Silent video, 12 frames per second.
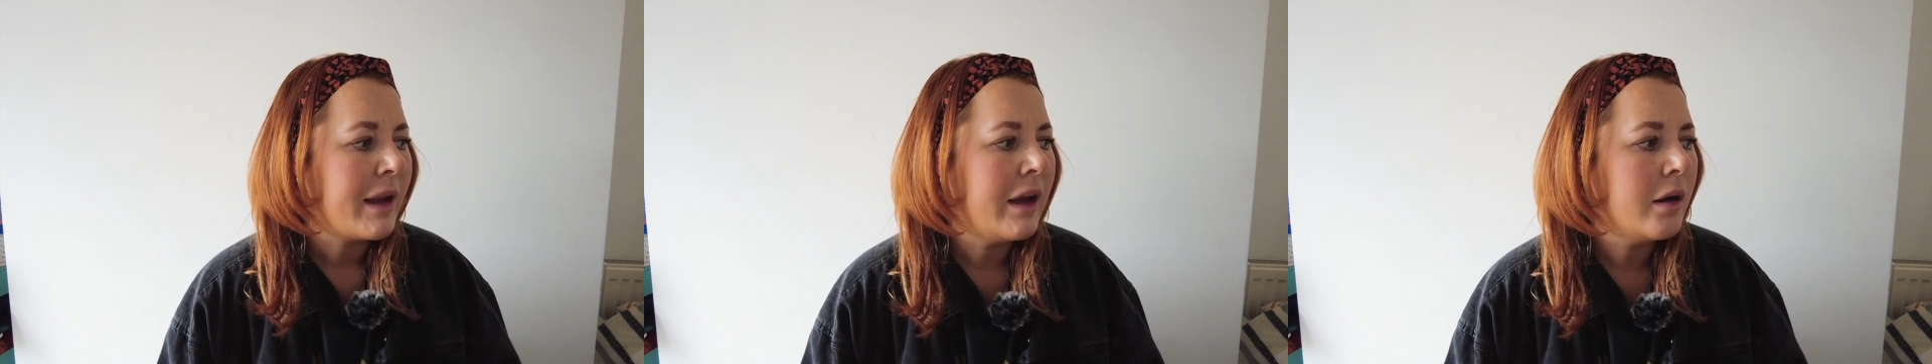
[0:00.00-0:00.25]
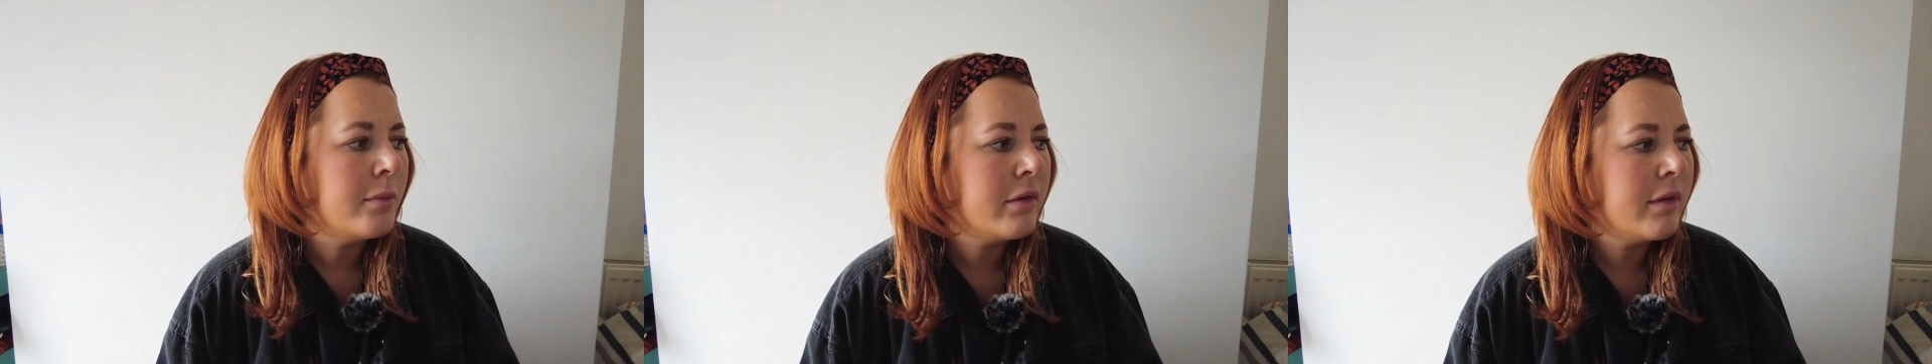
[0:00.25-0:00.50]

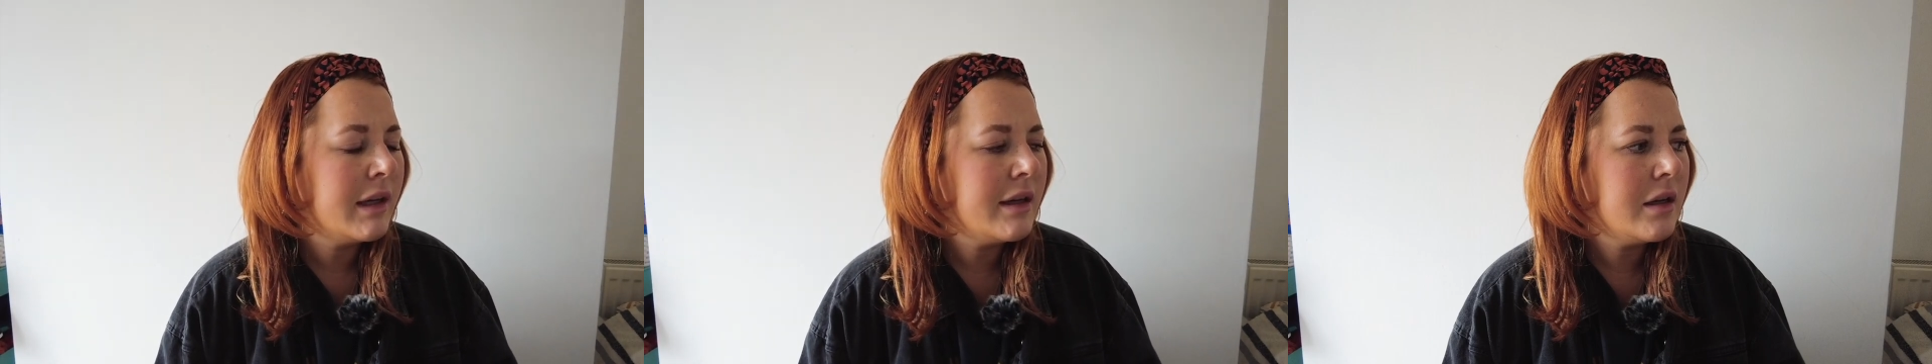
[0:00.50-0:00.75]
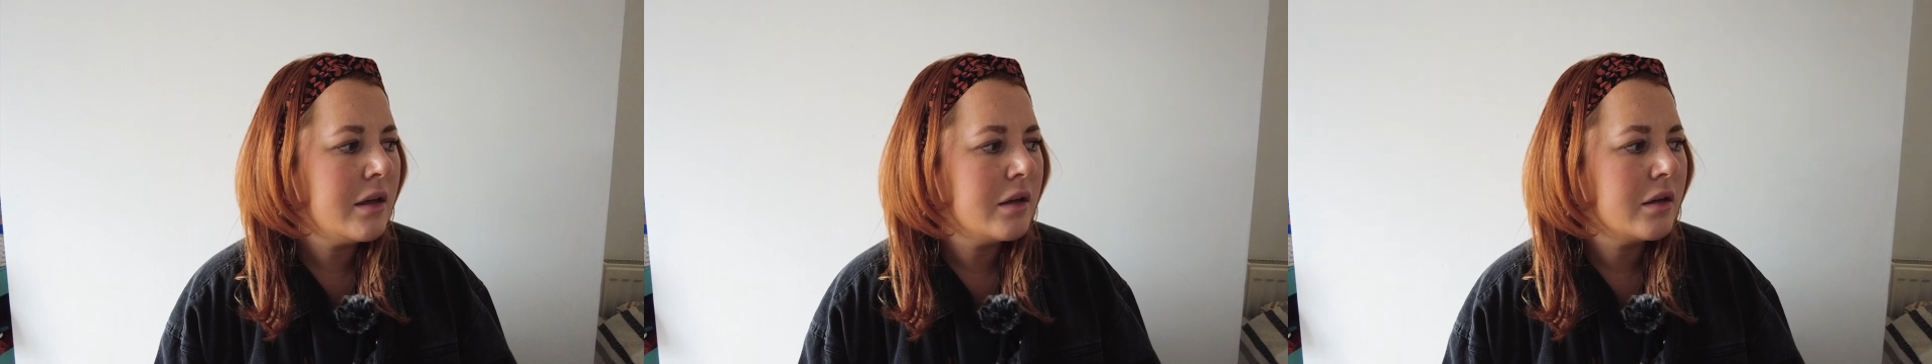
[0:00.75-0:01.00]
And I'm a
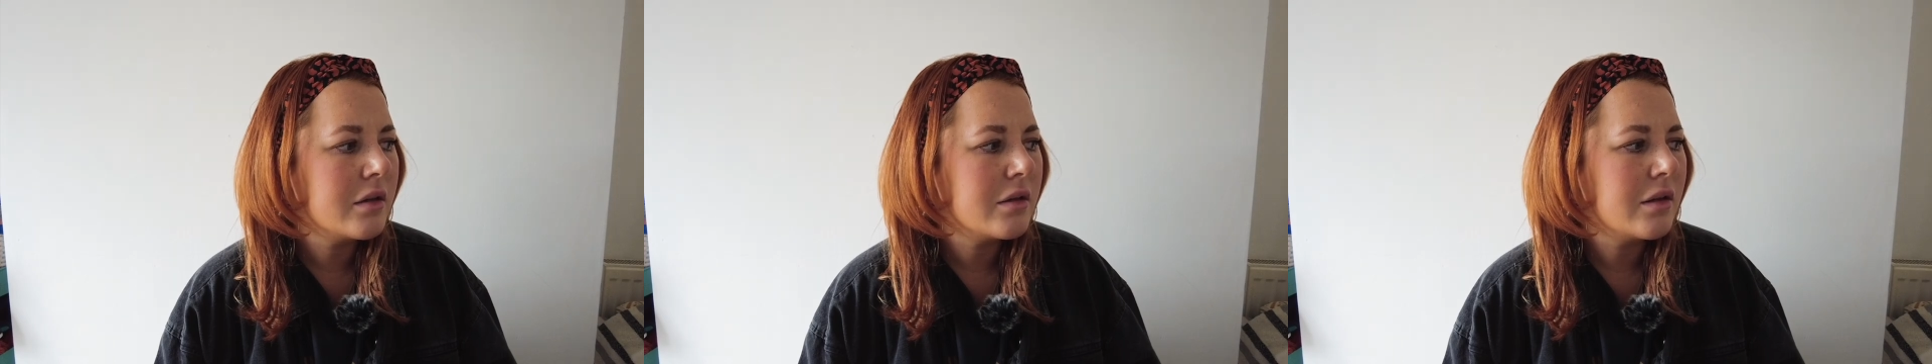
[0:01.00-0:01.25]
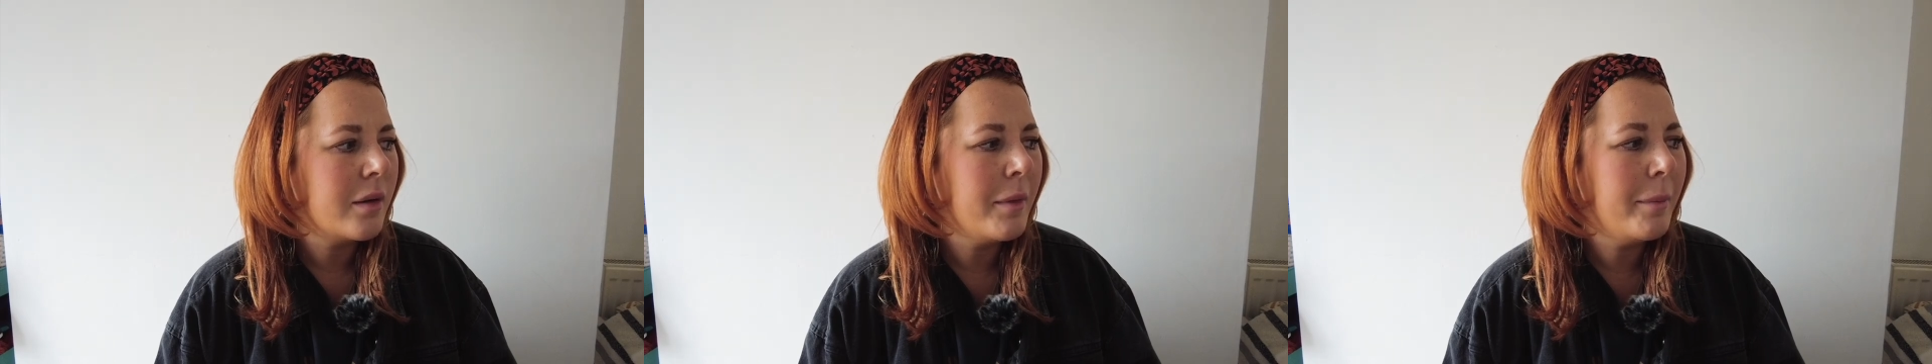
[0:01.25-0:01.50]
really,
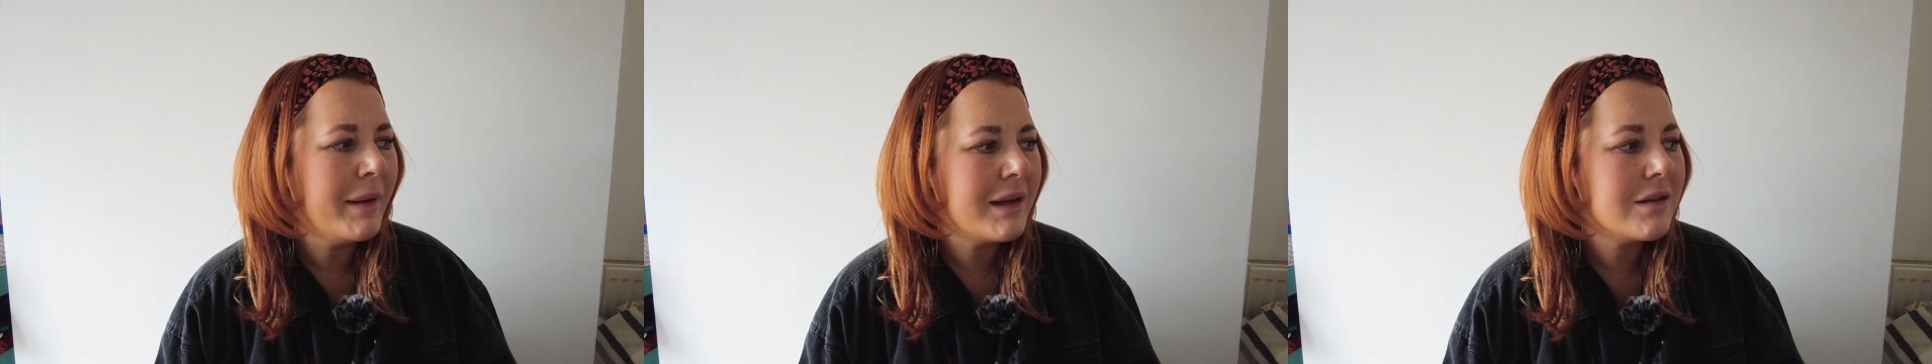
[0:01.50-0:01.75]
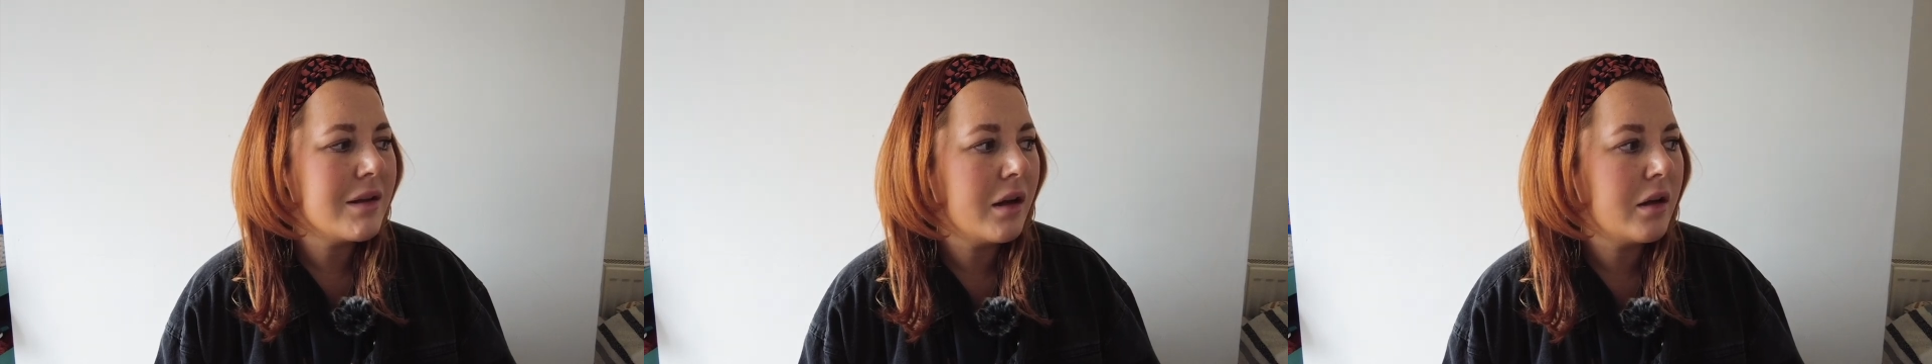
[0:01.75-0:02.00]
I'm a
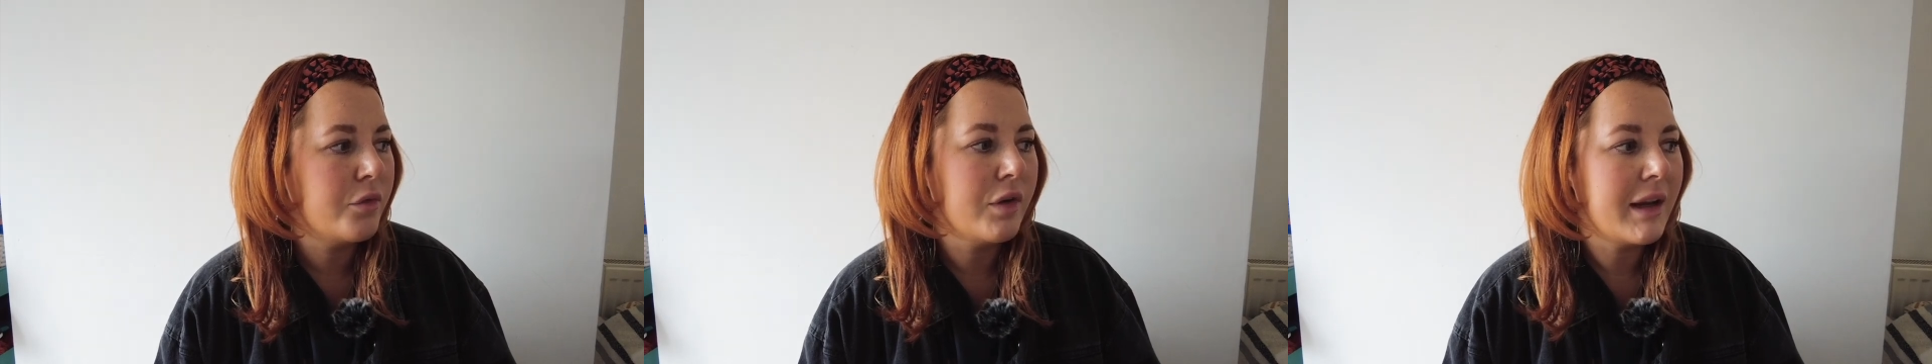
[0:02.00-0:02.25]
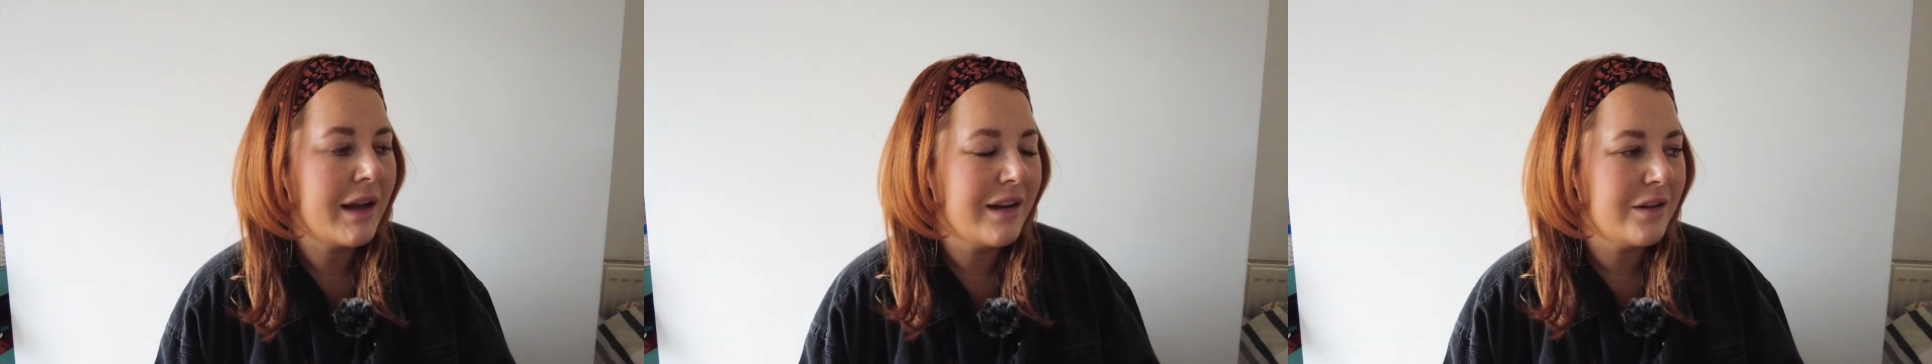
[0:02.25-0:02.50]
big sucker for
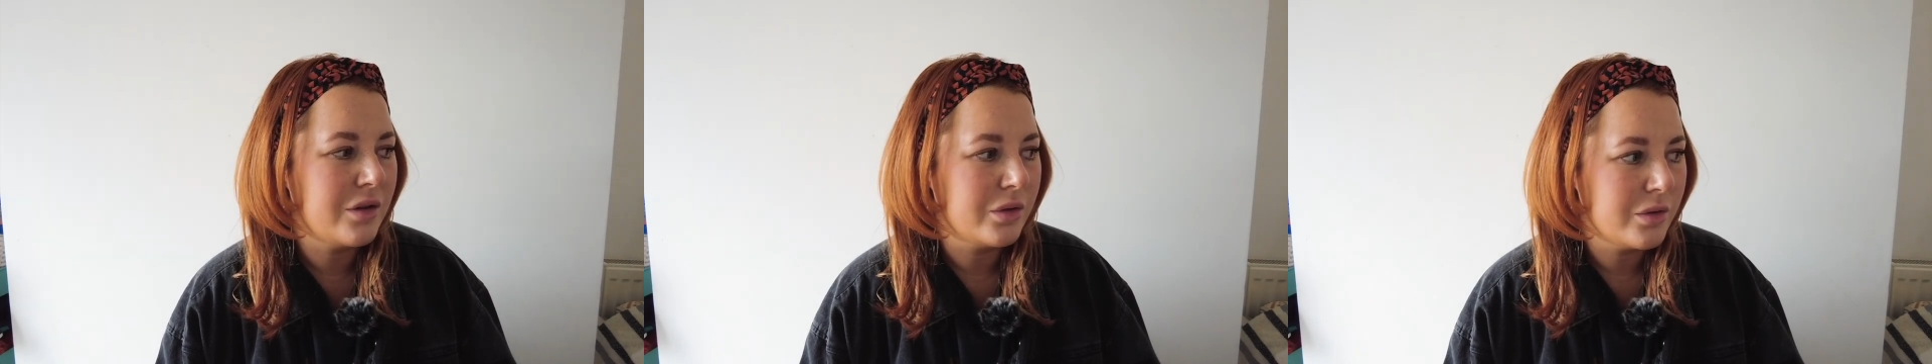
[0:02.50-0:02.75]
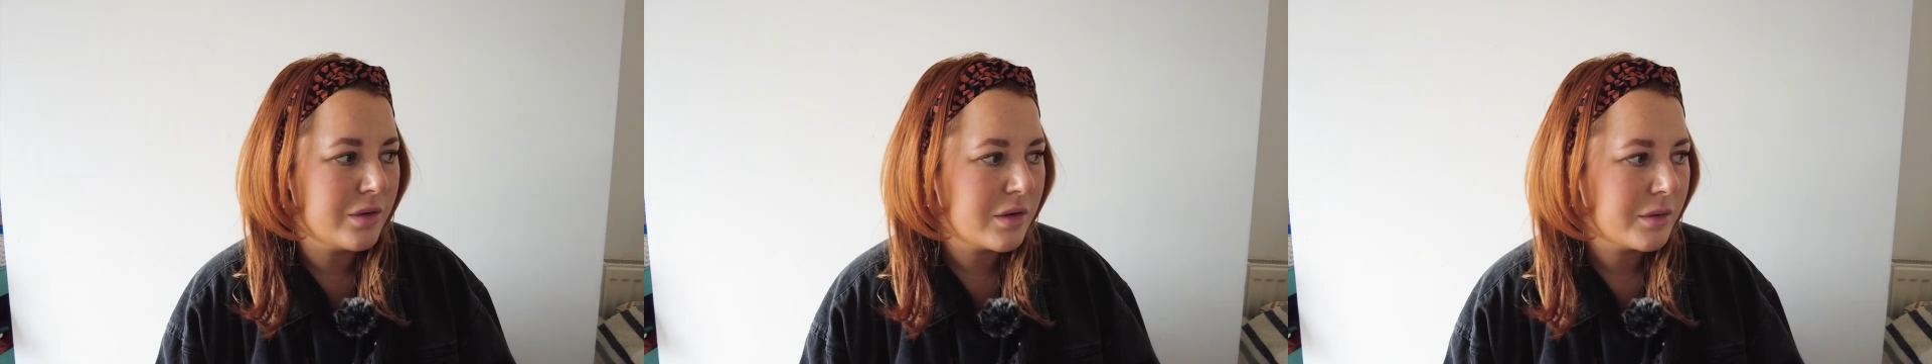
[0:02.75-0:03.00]

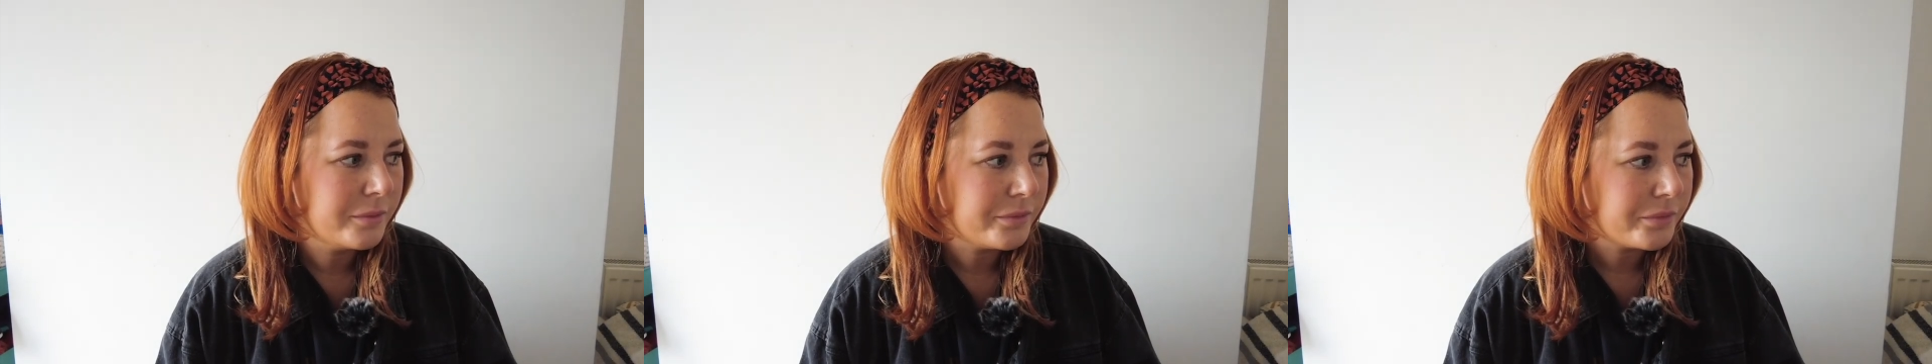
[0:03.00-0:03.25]
candles.